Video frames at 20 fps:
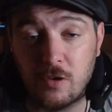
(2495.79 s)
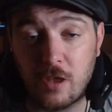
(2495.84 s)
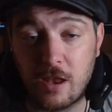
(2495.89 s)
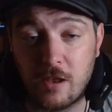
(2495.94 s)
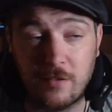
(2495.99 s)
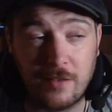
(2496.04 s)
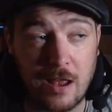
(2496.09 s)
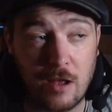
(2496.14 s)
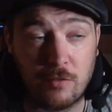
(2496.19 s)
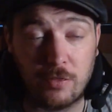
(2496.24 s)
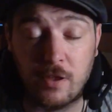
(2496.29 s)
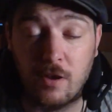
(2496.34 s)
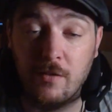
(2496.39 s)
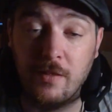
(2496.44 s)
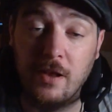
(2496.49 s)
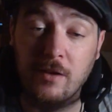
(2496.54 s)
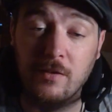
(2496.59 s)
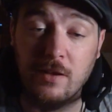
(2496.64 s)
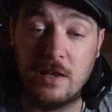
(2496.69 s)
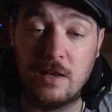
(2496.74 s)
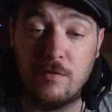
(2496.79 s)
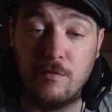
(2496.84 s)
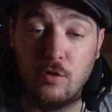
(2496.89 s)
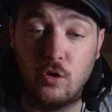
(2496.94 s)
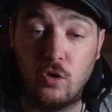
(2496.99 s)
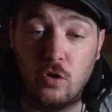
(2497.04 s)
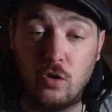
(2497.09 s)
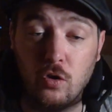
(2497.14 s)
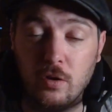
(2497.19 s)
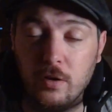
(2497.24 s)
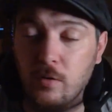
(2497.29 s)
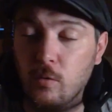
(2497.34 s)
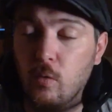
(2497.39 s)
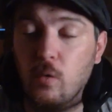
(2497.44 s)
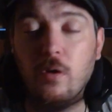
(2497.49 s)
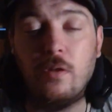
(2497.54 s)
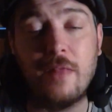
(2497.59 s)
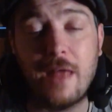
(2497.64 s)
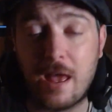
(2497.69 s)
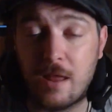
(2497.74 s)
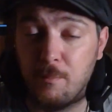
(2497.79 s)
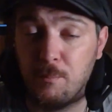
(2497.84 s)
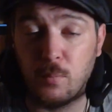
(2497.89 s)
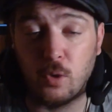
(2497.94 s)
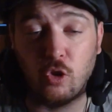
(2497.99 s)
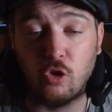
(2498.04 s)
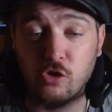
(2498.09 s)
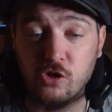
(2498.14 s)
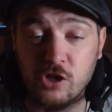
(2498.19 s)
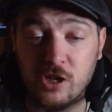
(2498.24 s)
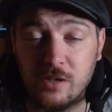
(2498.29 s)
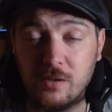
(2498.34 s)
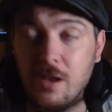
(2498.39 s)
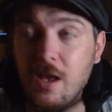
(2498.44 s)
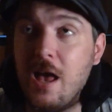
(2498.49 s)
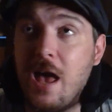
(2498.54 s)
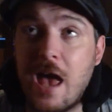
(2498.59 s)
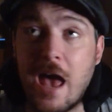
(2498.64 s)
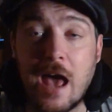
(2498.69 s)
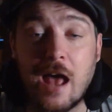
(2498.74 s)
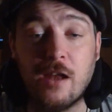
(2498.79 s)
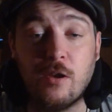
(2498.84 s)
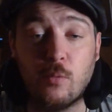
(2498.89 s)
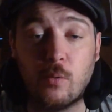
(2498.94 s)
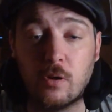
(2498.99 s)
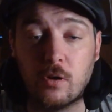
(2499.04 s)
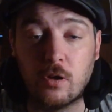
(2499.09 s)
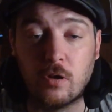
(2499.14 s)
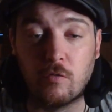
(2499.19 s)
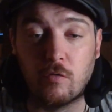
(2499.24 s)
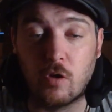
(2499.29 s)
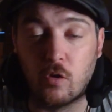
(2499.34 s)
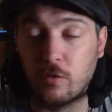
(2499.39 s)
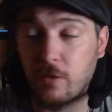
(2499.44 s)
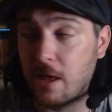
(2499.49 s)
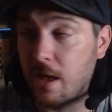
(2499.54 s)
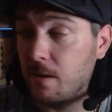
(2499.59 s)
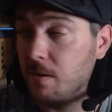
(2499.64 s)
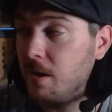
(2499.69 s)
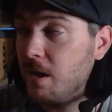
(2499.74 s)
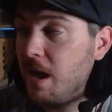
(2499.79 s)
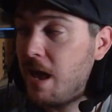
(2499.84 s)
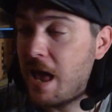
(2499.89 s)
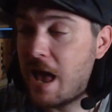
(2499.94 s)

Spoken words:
is out there that's evil and all that bullshit. Anyone could have wrote that.